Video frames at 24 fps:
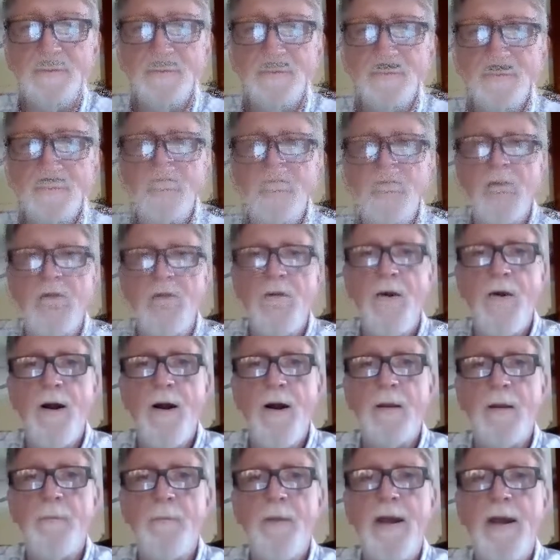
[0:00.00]
Life with
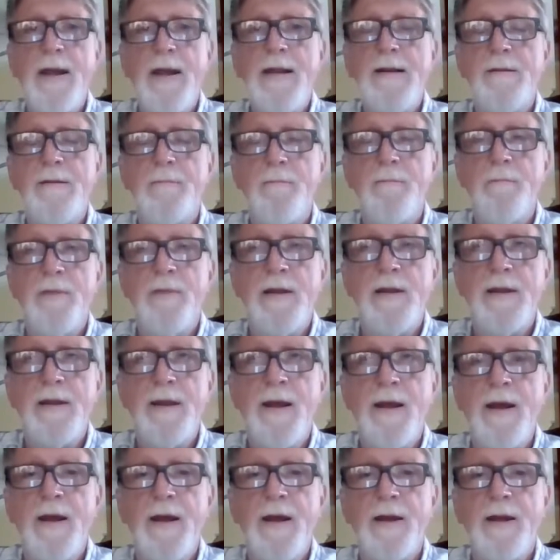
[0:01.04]
chronic pain
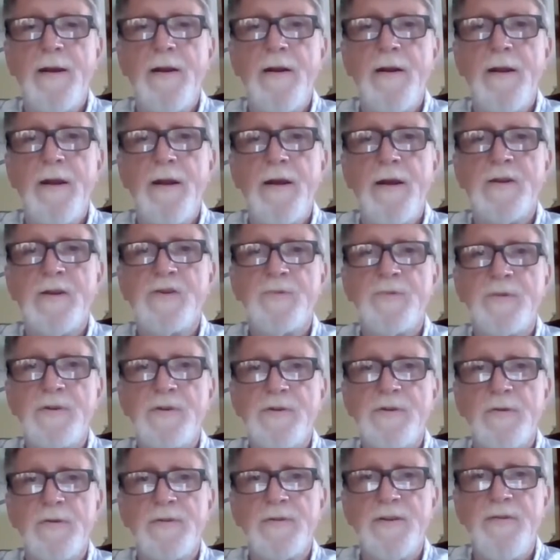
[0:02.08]
began as a
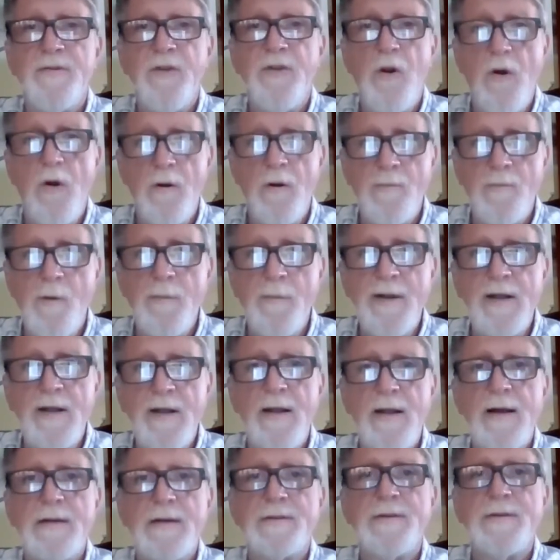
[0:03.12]
result of an automobile
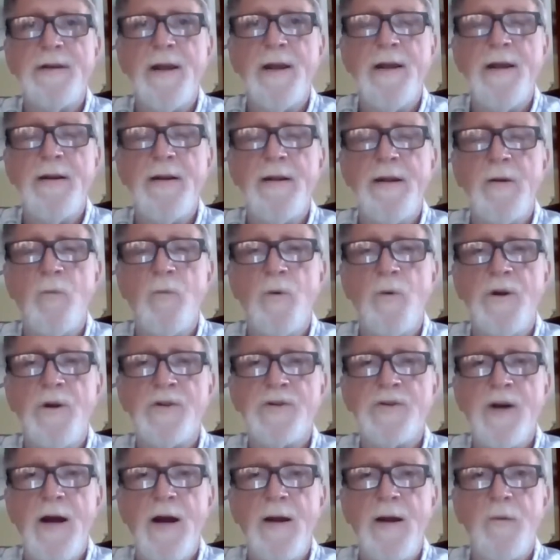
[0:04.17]
accident in
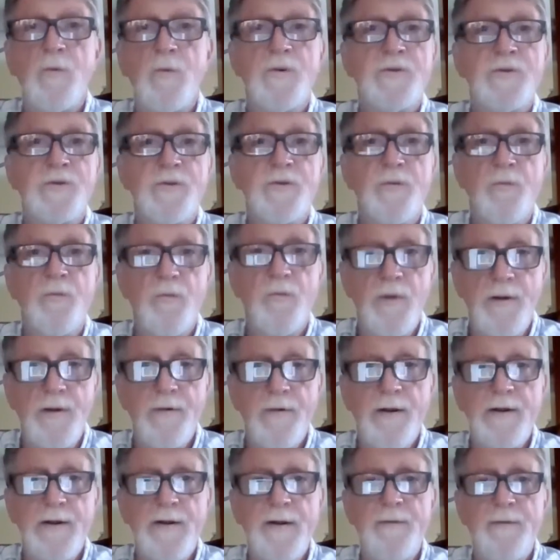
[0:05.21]
which I was
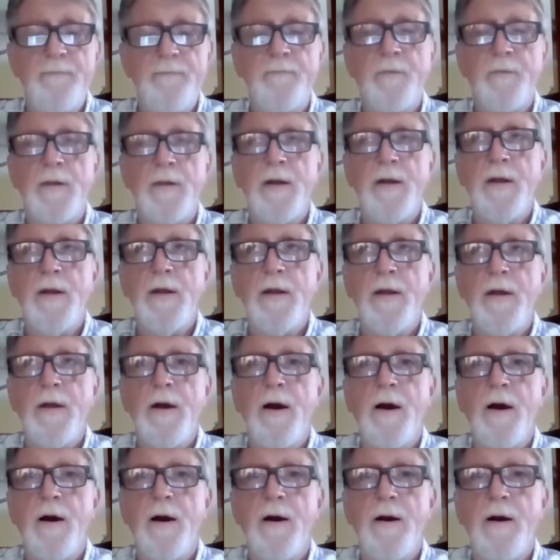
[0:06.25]
rear-ended.
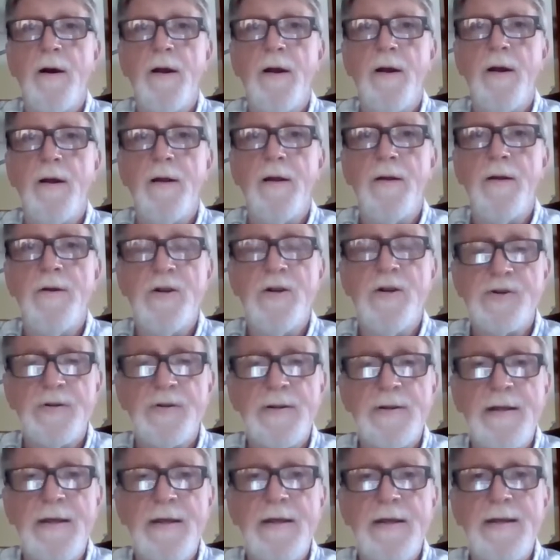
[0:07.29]

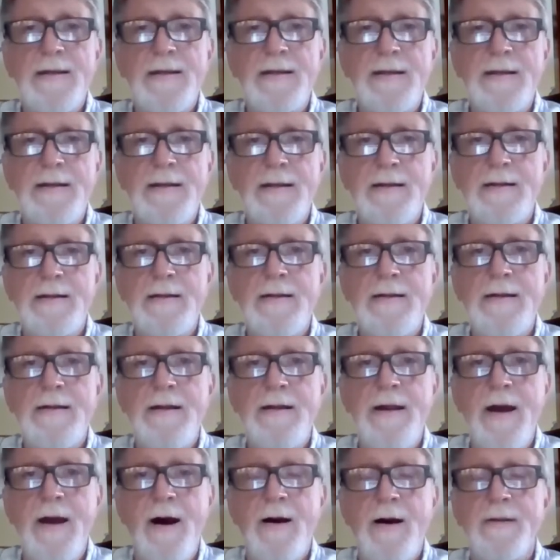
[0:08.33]
Initially, it did
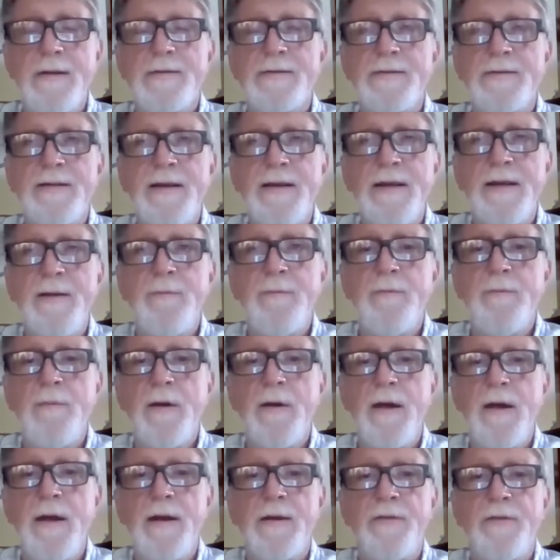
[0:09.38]
not seem
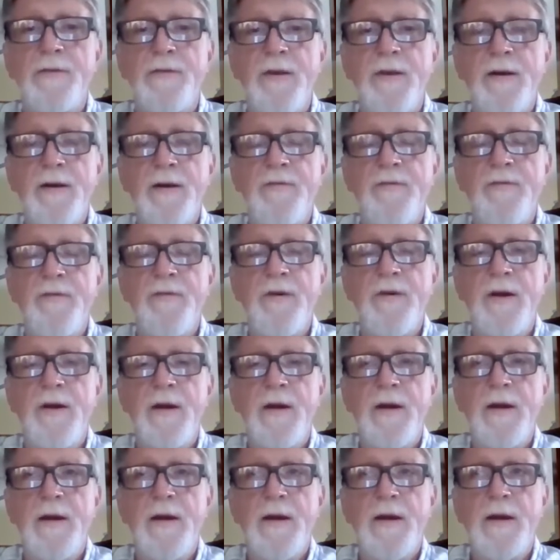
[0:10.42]
as if
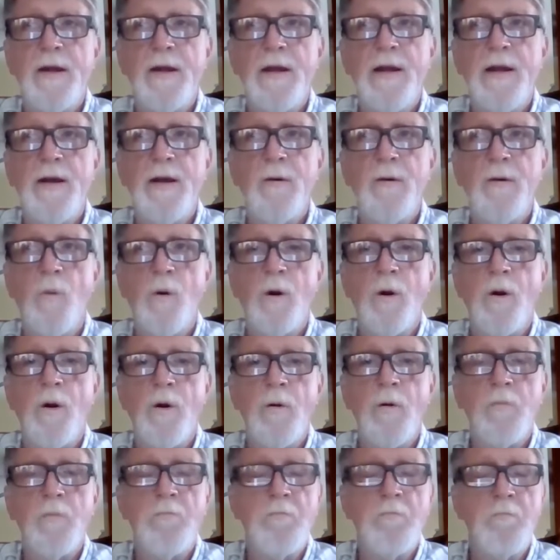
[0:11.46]
it
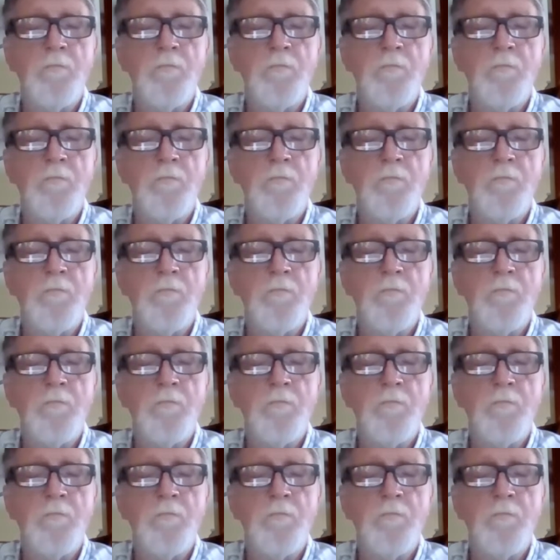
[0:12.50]
were